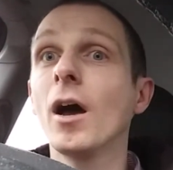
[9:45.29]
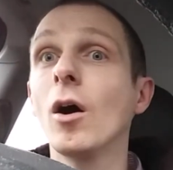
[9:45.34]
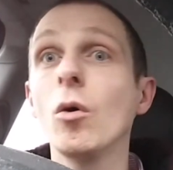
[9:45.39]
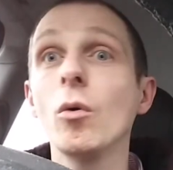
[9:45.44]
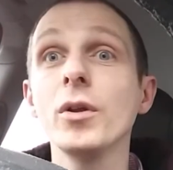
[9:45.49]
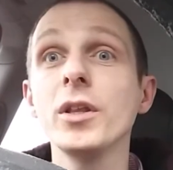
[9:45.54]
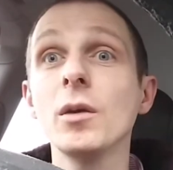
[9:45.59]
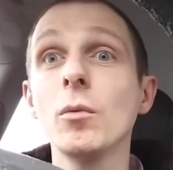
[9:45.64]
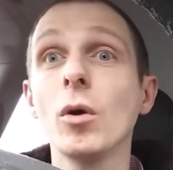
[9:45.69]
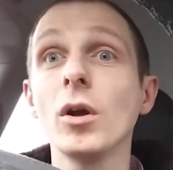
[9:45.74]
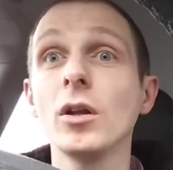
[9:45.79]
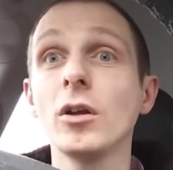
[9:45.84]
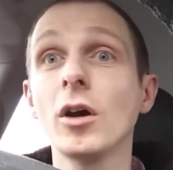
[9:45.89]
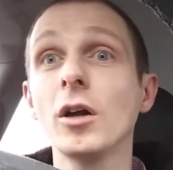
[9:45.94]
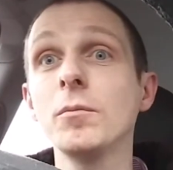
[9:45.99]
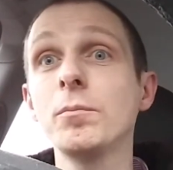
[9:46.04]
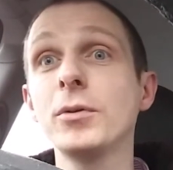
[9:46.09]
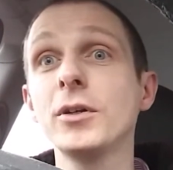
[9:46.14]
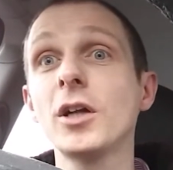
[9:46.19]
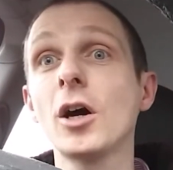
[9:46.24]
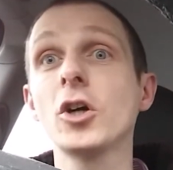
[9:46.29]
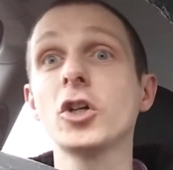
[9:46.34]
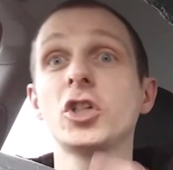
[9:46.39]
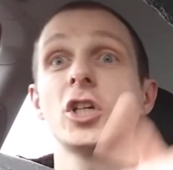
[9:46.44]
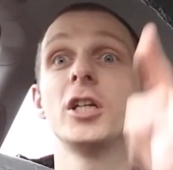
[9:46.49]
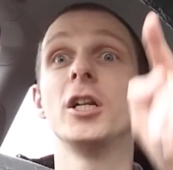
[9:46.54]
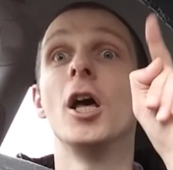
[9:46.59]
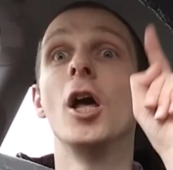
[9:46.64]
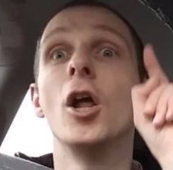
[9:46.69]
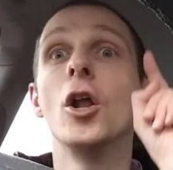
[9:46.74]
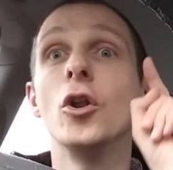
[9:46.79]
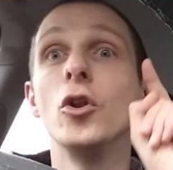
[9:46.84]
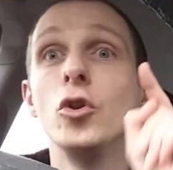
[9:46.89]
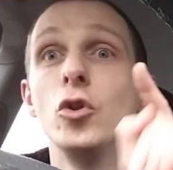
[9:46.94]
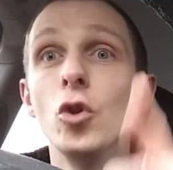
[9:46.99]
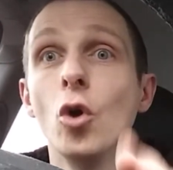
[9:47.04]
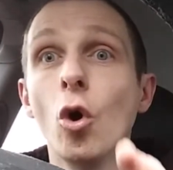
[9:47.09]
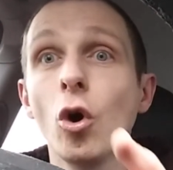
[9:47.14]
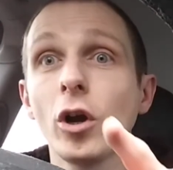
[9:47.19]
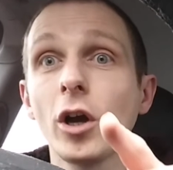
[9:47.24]
Oh, and you want gun production?
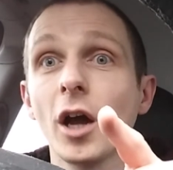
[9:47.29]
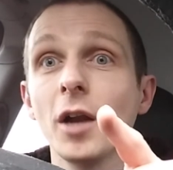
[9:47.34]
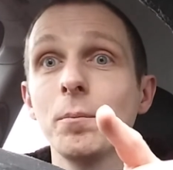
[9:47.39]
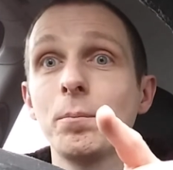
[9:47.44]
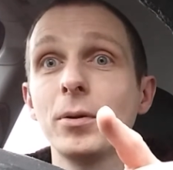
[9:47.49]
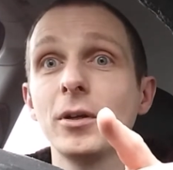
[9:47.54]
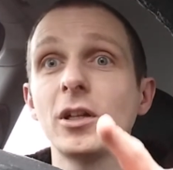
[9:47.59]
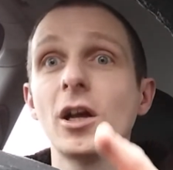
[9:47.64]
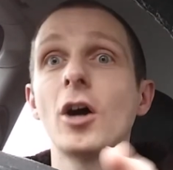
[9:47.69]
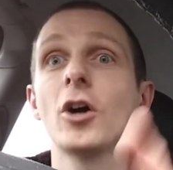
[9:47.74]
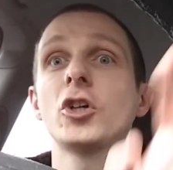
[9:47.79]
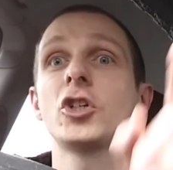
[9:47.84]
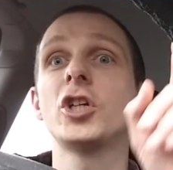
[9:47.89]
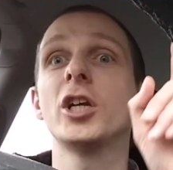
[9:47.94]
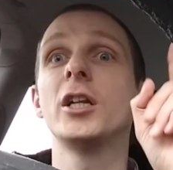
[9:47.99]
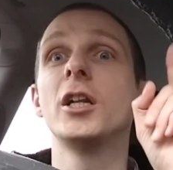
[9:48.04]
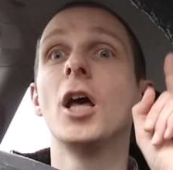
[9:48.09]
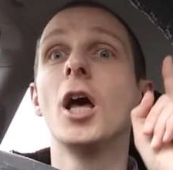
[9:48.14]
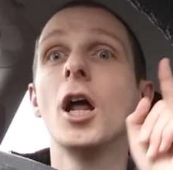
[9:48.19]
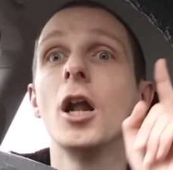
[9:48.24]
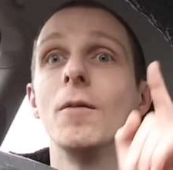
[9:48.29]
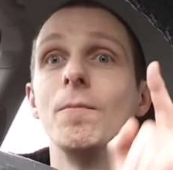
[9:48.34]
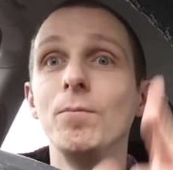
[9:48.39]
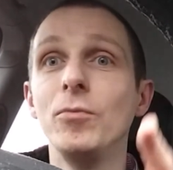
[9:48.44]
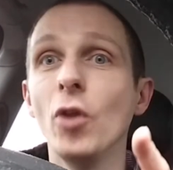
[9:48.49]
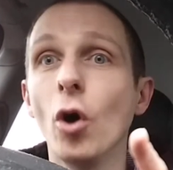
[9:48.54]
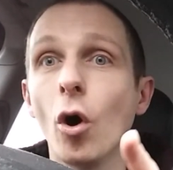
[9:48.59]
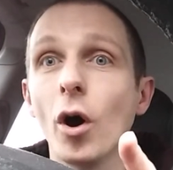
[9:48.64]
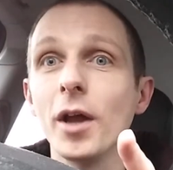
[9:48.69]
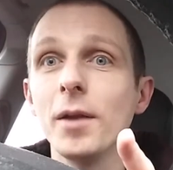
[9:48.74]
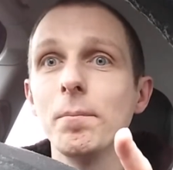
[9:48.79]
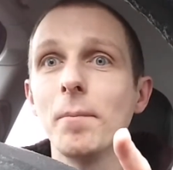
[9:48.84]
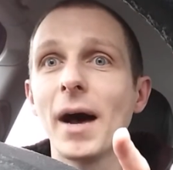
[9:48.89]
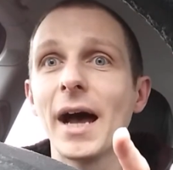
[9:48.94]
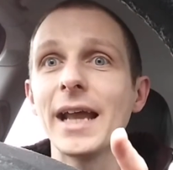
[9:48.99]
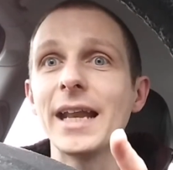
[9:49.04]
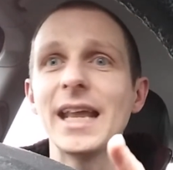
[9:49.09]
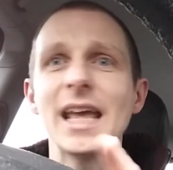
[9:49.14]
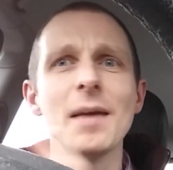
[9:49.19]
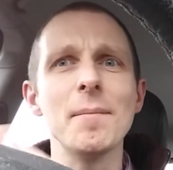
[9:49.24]
No gun production, not in
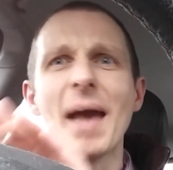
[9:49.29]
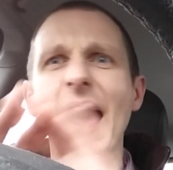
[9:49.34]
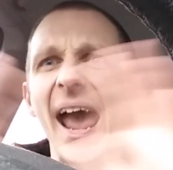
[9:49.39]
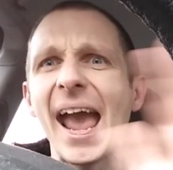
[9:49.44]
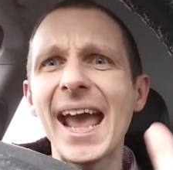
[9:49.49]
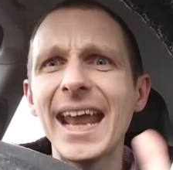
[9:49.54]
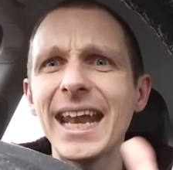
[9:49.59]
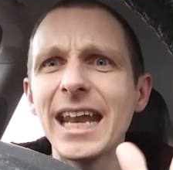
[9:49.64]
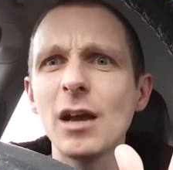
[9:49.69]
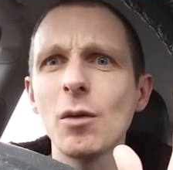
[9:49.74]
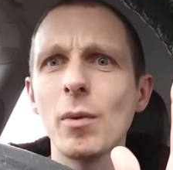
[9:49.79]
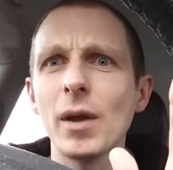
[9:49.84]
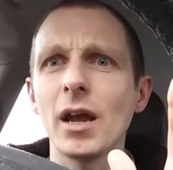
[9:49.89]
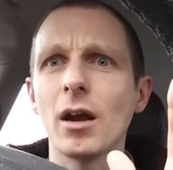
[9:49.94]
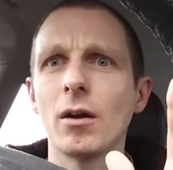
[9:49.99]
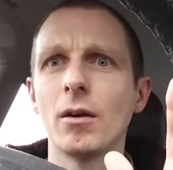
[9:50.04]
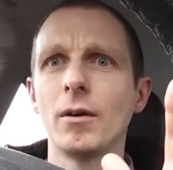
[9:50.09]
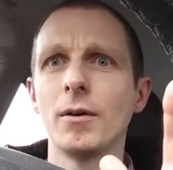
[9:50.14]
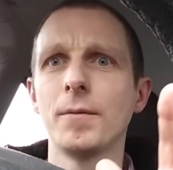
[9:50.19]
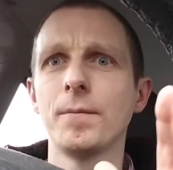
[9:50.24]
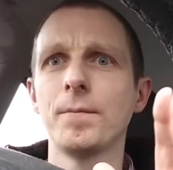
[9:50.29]
my name. Anywhere.